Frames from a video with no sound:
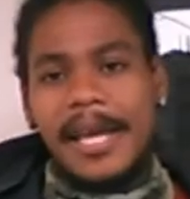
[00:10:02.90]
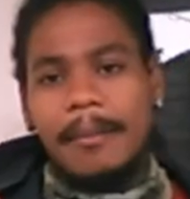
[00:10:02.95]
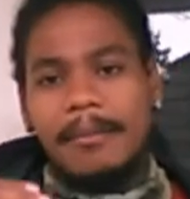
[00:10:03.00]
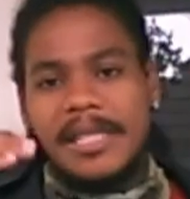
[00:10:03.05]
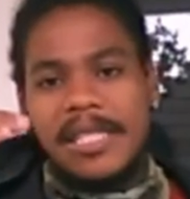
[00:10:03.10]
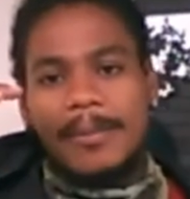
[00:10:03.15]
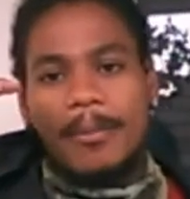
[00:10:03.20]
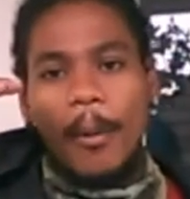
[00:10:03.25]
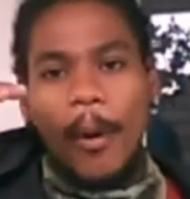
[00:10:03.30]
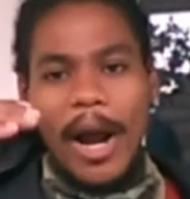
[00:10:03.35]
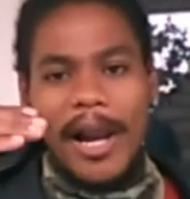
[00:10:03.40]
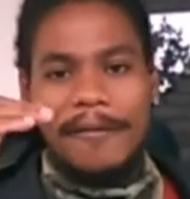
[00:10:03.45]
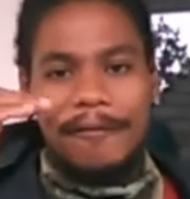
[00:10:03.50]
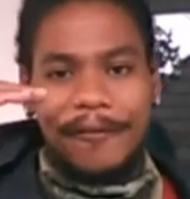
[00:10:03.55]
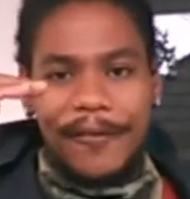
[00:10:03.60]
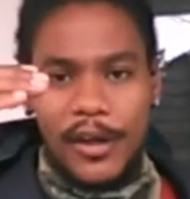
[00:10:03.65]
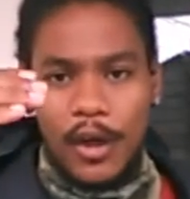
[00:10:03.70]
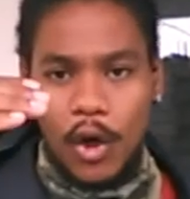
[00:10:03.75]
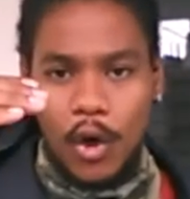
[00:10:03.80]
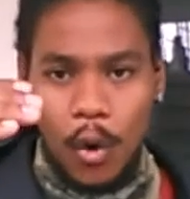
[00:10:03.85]
them spoil
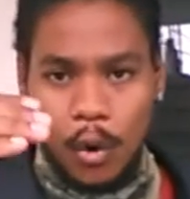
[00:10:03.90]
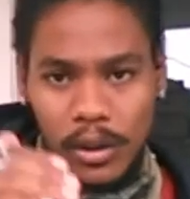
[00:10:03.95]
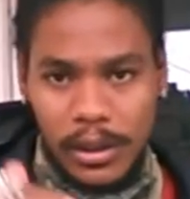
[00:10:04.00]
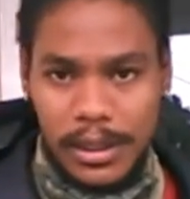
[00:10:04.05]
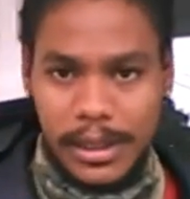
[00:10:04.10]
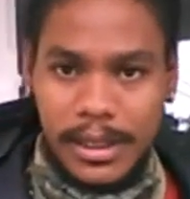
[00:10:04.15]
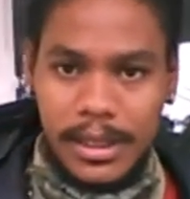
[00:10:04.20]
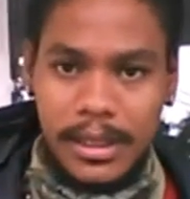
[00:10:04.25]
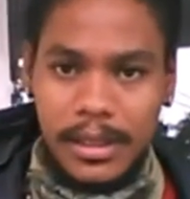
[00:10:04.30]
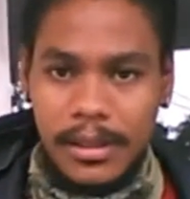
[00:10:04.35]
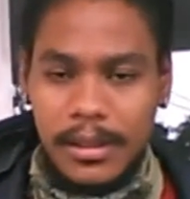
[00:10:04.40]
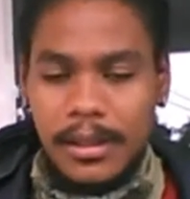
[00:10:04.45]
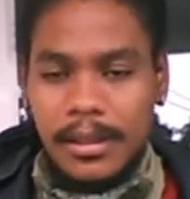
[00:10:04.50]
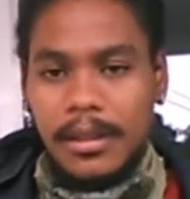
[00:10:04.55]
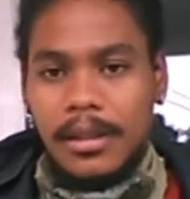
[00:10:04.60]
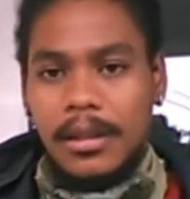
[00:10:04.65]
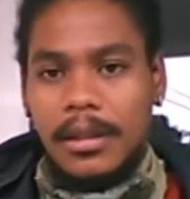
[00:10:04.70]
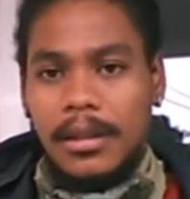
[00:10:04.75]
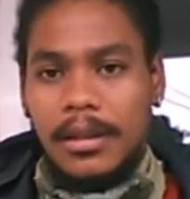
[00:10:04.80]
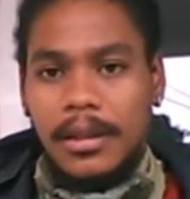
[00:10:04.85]
fear goods.
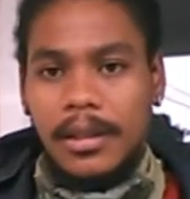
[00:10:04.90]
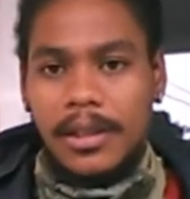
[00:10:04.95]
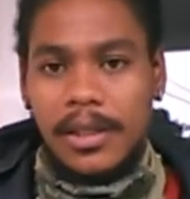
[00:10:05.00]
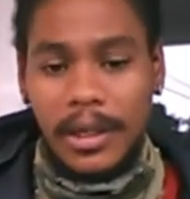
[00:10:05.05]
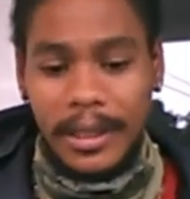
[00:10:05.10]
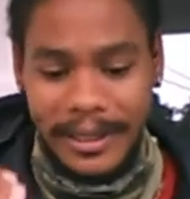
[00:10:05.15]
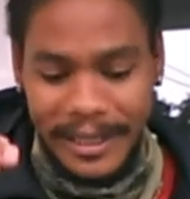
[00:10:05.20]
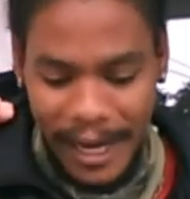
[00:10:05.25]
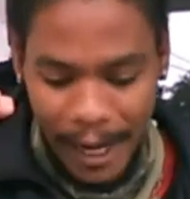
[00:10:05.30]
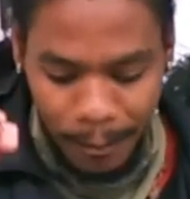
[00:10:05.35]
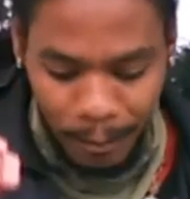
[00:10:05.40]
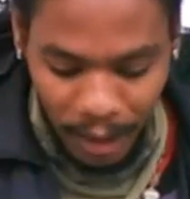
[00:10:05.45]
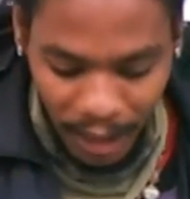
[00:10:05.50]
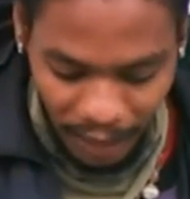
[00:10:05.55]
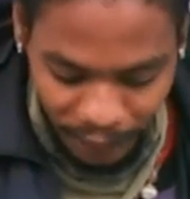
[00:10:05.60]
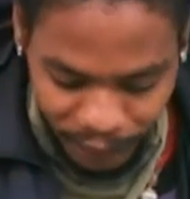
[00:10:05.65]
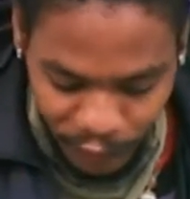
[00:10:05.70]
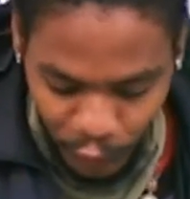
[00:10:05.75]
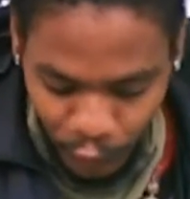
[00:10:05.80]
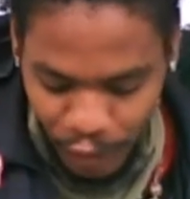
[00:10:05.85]
So them
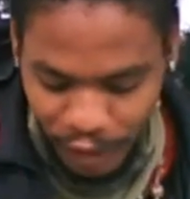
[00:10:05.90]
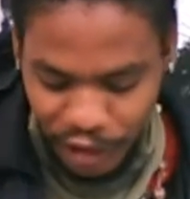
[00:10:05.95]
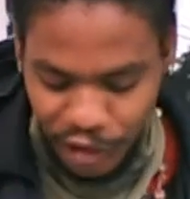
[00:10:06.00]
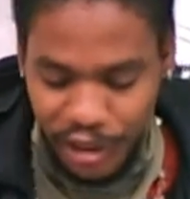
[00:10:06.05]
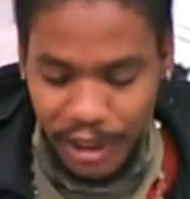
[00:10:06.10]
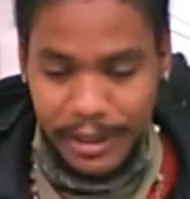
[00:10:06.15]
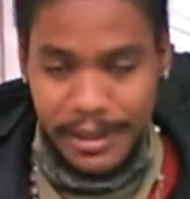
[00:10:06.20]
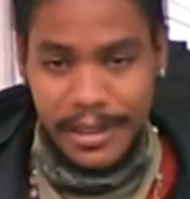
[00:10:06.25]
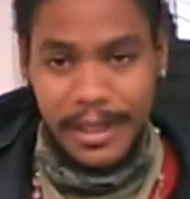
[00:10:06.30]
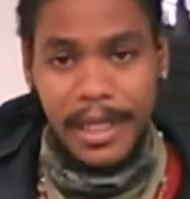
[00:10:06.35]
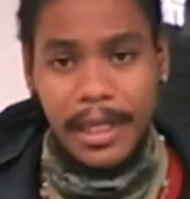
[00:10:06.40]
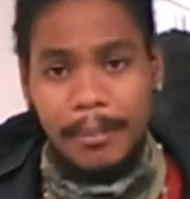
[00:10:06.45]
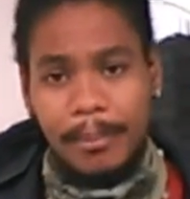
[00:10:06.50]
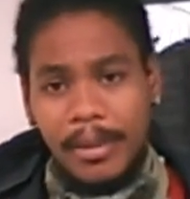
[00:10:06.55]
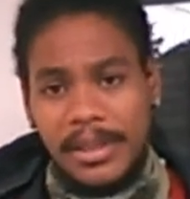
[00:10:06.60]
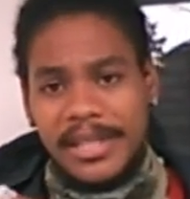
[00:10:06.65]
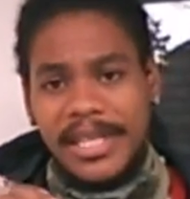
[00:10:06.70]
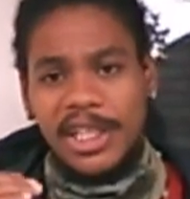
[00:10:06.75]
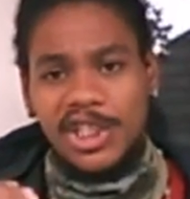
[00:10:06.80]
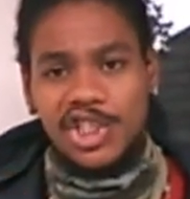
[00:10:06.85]
have the riches in
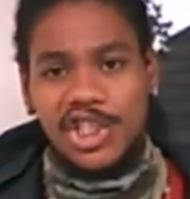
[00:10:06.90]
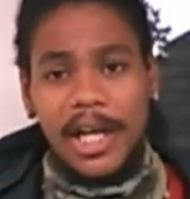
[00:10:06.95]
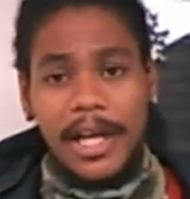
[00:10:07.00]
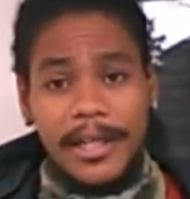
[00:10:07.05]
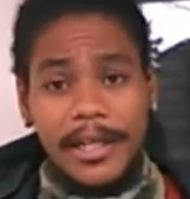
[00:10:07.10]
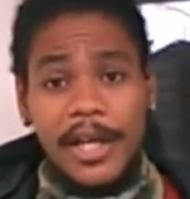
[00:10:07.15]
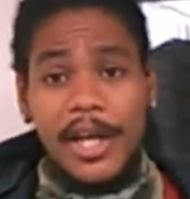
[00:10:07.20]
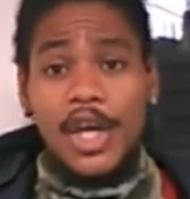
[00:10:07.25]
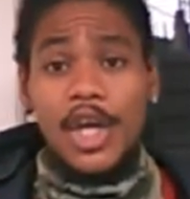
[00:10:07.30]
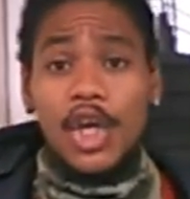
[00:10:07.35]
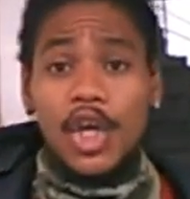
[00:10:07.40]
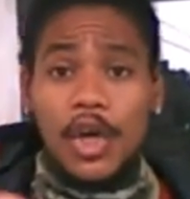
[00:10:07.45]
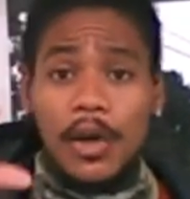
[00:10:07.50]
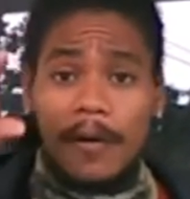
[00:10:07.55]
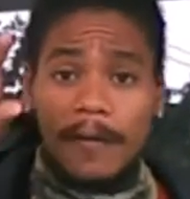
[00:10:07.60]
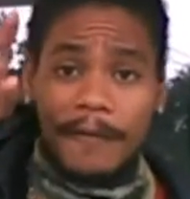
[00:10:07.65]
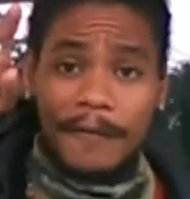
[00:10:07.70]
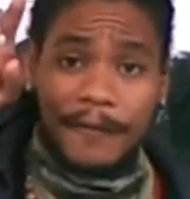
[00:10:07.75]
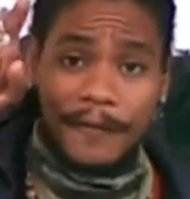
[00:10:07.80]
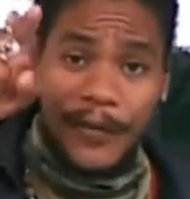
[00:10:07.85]
possession,
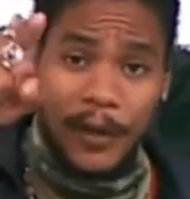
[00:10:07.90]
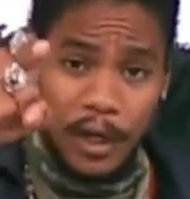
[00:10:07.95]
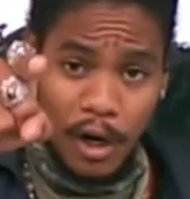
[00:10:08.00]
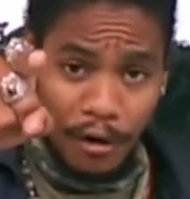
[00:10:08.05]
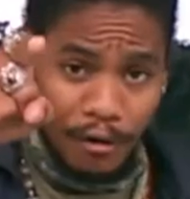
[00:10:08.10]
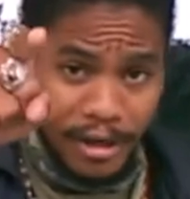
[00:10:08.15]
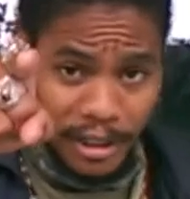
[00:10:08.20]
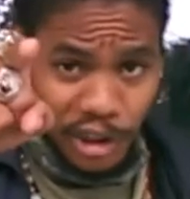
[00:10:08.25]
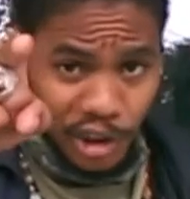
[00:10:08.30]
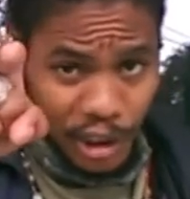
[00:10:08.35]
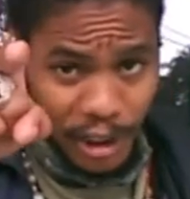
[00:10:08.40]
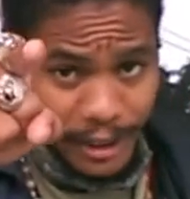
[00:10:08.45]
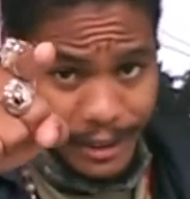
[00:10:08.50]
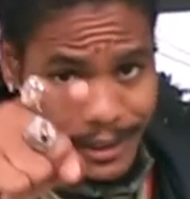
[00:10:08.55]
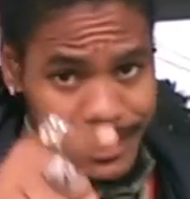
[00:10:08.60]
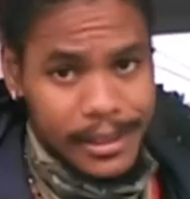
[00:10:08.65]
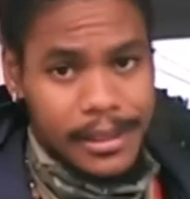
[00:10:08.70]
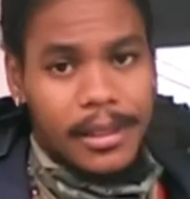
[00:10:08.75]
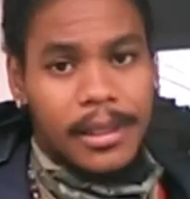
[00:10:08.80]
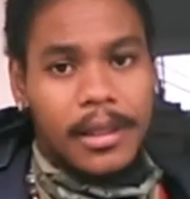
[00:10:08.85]
fear
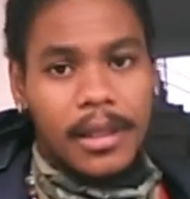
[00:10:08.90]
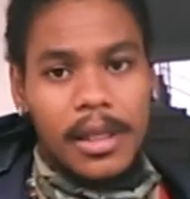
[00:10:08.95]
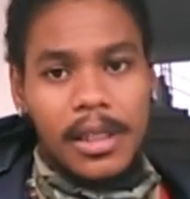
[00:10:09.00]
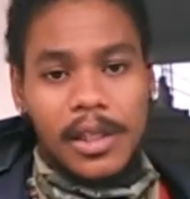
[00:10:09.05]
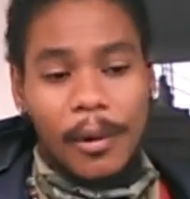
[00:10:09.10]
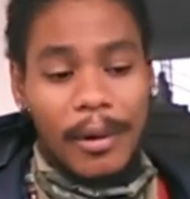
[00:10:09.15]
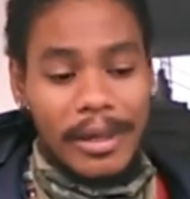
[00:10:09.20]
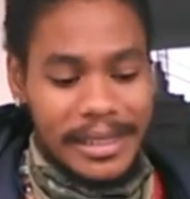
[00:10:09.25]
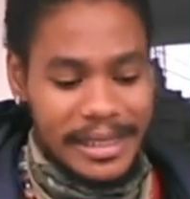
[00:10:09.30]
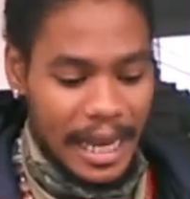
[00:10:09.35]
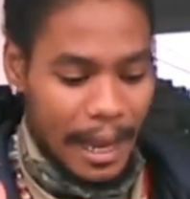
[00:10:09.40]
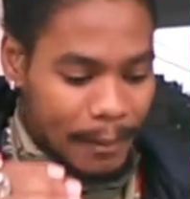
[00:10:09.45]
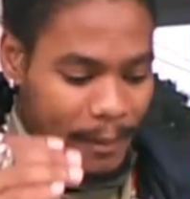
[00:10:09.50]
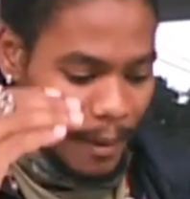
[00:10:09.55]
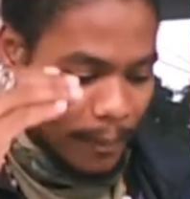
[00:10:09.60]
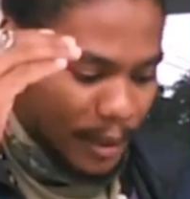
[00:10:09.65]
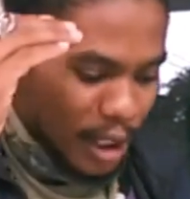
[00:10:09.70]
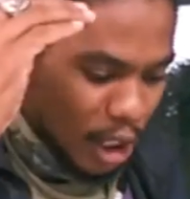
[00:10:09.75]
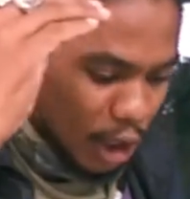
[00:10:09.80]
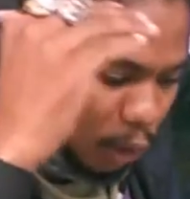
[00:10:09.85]
riches. So when time
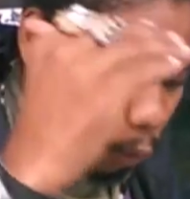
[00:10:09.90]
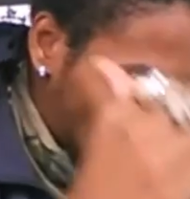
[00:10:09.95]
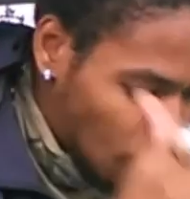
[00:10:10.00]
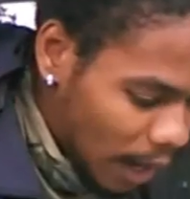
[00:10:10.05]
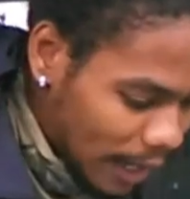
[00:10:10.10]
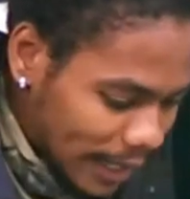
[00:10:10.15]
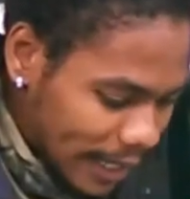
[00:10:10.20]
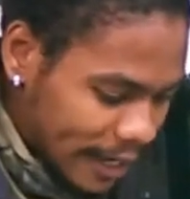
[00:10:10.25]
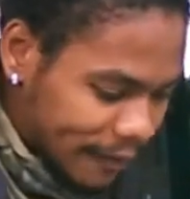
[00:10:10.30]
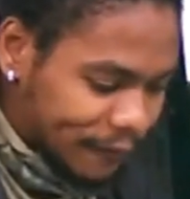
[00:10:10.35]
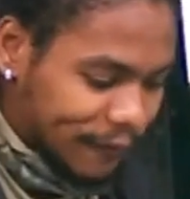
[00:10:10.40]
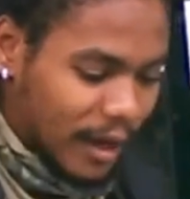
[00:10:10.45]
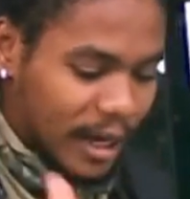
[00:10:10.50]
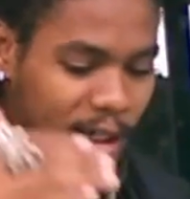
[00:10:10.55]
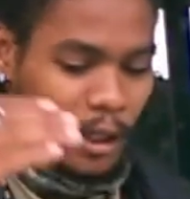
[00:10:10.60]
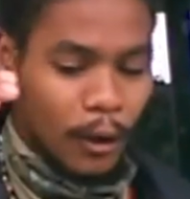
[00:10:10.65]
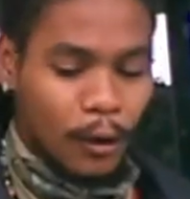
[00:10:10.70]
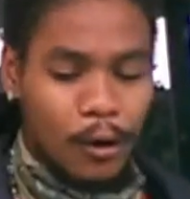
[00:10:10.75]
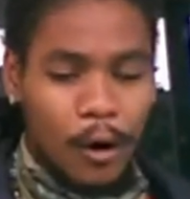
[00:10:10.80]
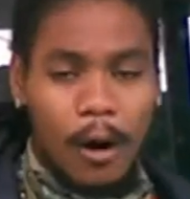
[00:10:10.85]
them give the what left on
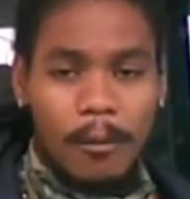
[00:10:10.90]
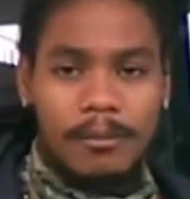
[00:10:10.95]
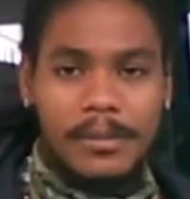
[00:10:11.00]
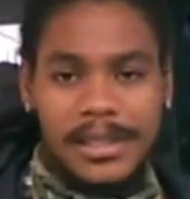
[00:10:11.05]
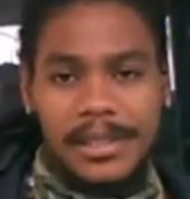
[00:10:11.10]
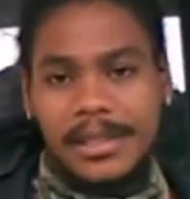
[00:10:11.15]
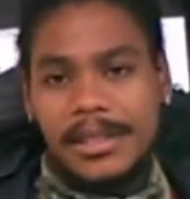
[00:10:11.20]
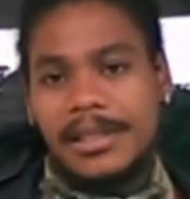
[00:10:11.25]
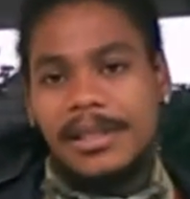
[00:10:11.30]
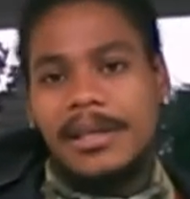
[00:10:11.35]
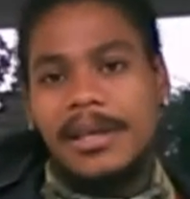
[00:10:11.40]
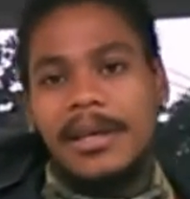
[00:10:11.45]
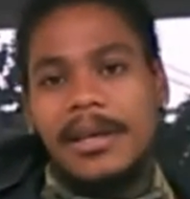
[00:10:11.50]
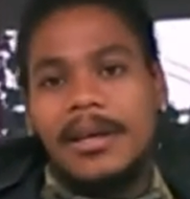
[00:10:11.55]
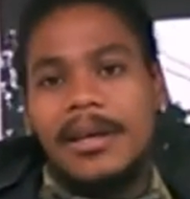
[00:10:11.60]
the crumbs,